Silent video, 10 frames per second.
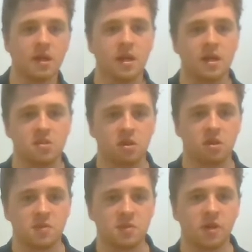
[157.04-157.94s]
he's
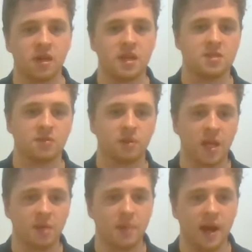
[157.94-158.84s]
going to be bringing his
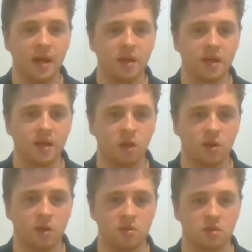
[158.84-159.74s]
leg back and
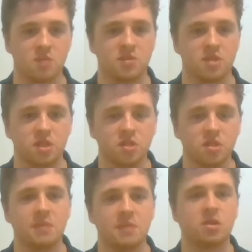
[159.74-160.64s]
going to a lunge position,
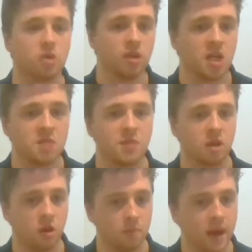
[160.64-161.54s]
similar to a lunge, but
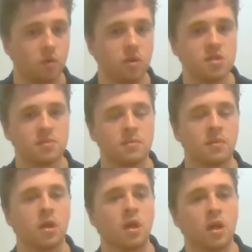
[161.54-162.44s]
going backwards.
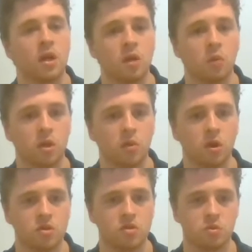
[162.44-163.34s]
What you want to
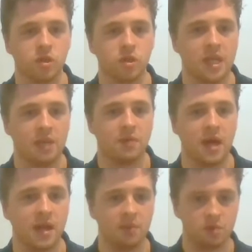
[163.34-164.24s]
do is really keep
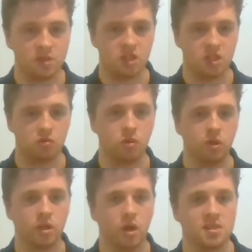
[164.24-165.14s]
that hip position
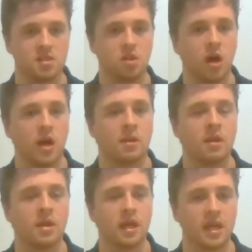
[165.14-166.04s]
really nice and tight
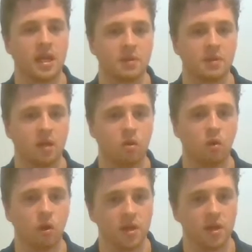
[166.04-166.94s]
and keeping that
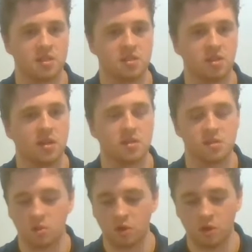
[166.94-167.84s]
core nice and tight.
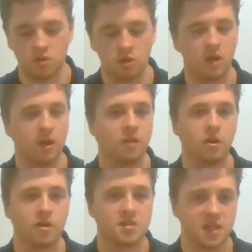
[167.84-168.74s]
So we're going to do another
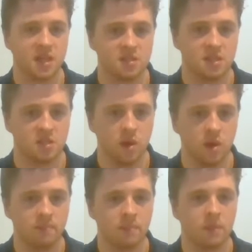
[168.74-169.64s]
30 seconds of this one.